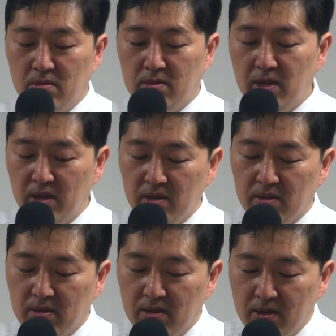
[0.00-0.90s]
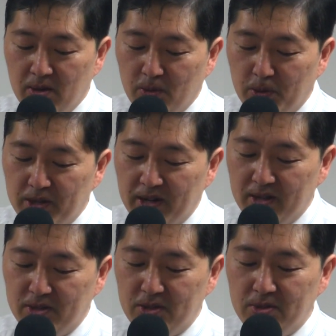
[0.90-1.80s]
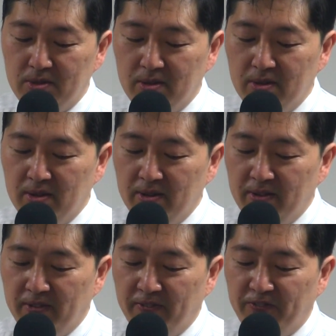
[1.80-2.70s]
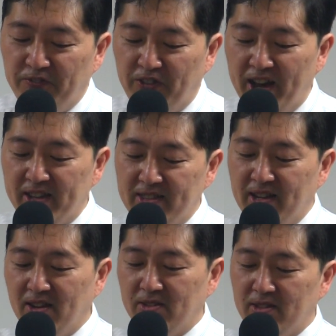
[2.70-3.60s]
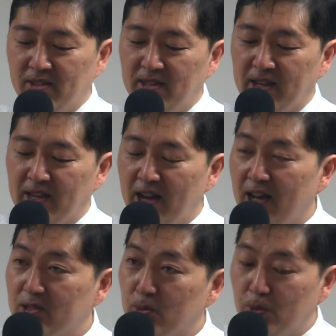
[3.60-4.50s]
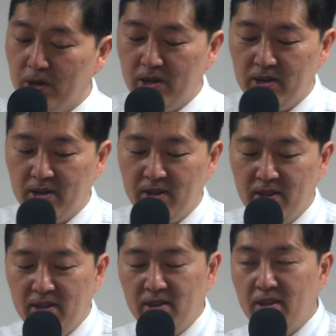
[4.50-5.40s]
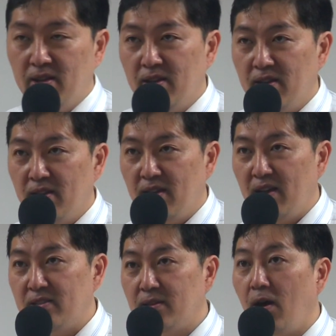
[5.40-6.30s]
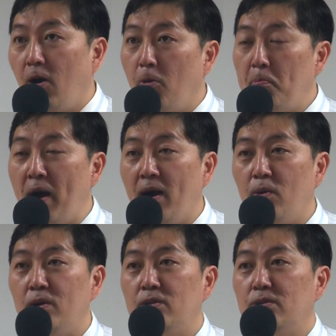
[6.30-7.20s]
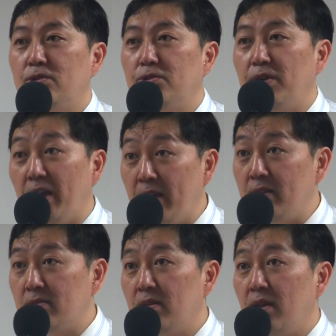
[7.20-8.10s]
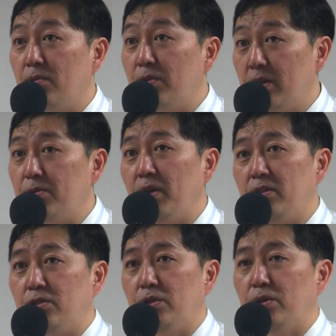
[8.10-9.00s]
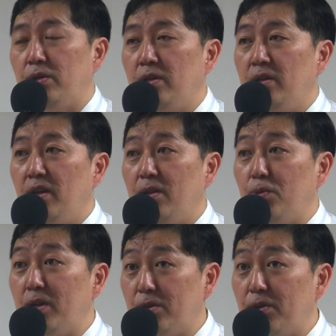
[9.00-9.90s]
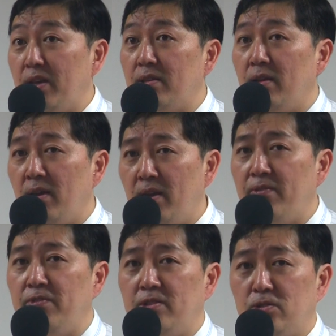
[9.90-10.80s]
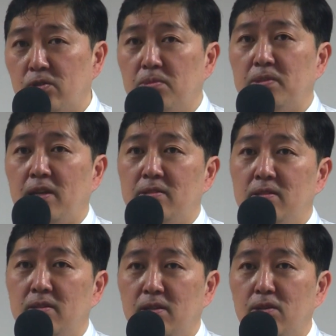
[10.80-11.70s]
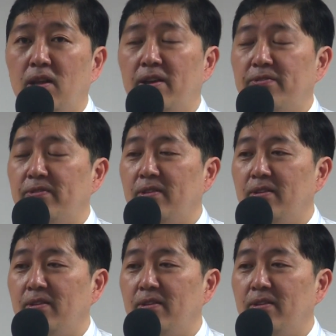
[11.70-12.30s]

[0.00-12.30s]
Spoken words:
Then, what are you going to do? Find out that God's word has all power to create and recreate you and recreate every circumstances in your life.